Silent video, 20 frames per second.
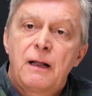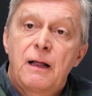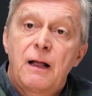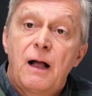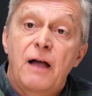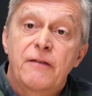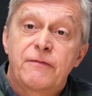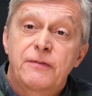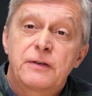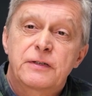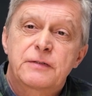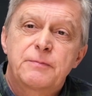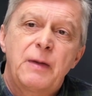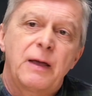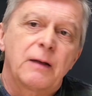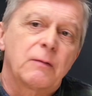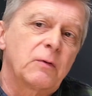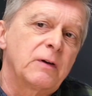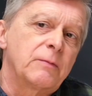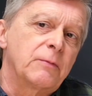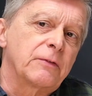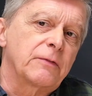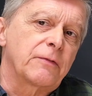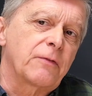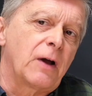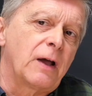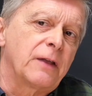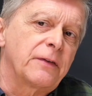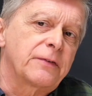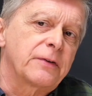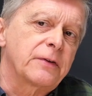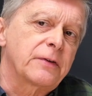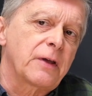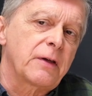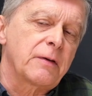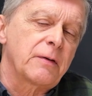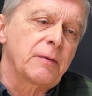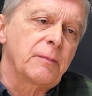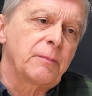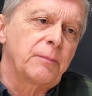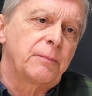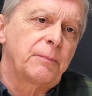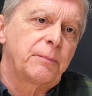I first met Wim and Frans at a